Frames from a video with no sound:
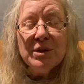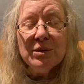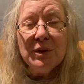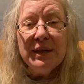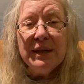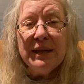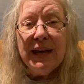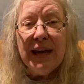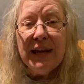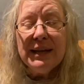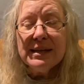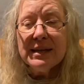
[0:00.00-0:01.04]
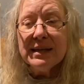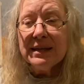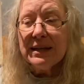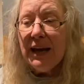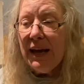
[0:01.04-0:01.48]
on the
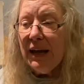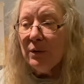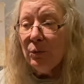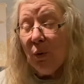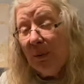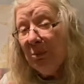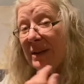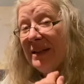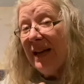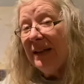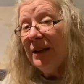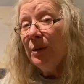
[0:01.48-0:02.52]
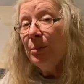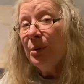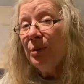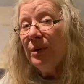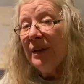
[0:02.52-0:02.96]
nest, and what was that little
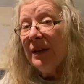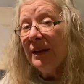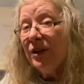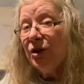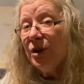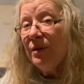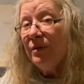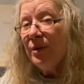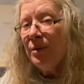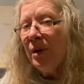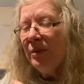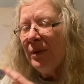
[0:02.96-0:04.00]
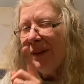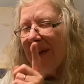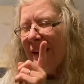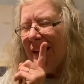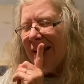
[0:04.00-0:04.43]
blue thing that she flew off with.
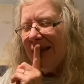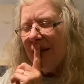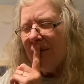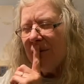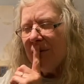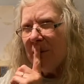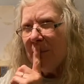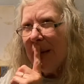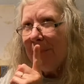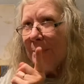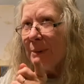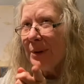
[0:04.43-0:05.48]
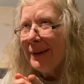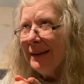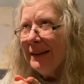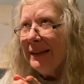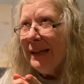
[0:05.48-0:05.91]
And if you remember,
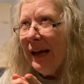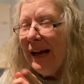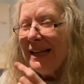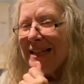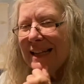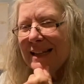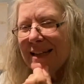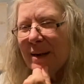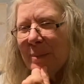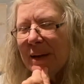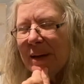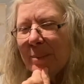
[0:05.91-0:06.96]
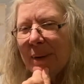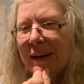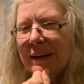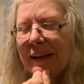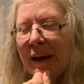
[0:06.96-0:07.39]
I said something
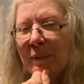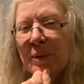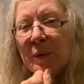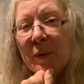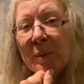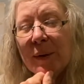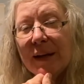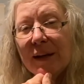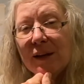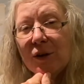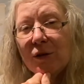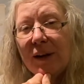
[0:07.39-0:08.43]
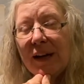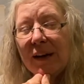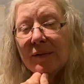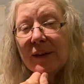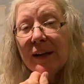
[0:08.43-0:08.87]
about that when we were making the
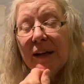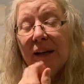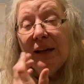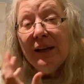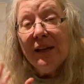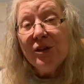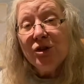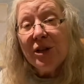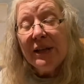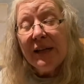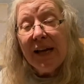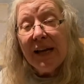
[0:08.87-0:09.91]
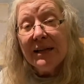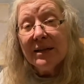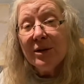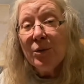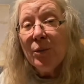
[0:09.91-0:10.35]
craft, that she takes
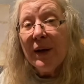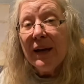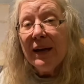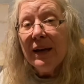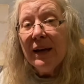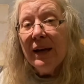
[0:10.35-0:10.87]
it away